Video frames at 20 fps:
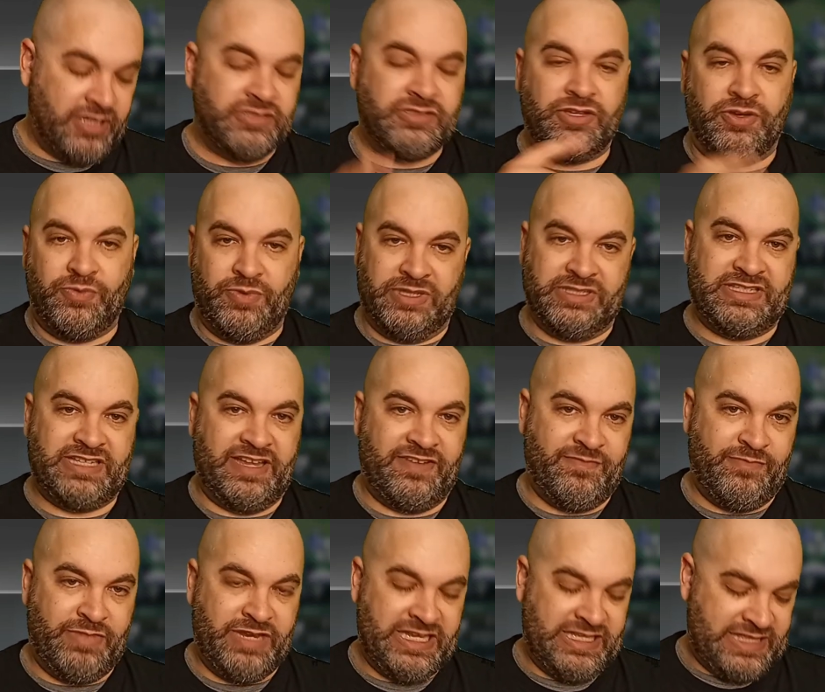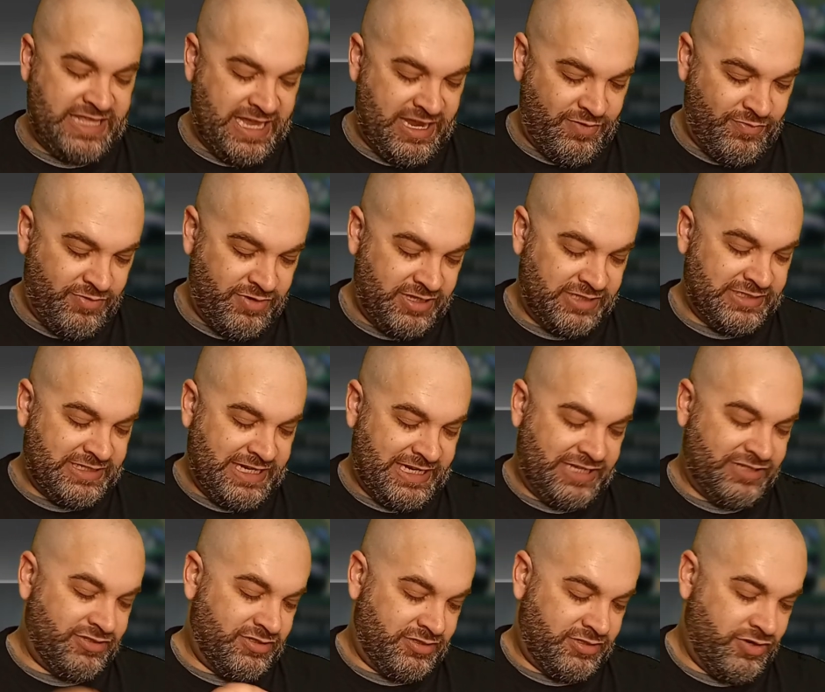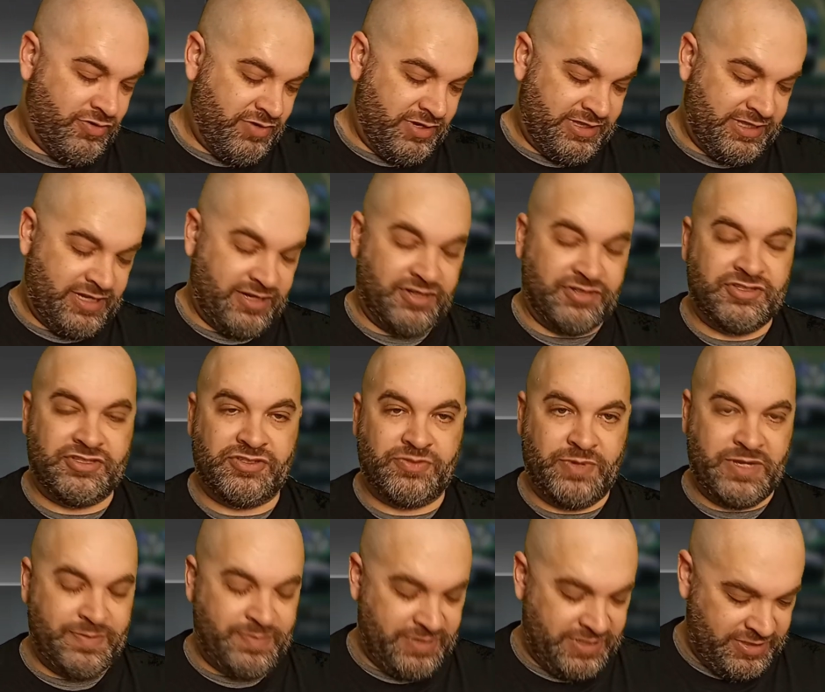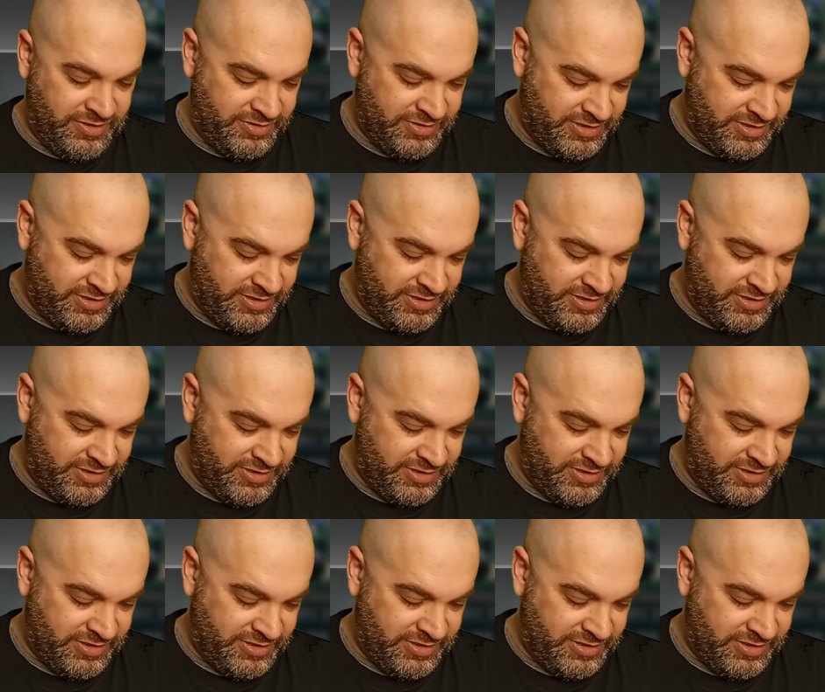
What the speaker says: So once I've beat that once, I can just go in there and sweep it.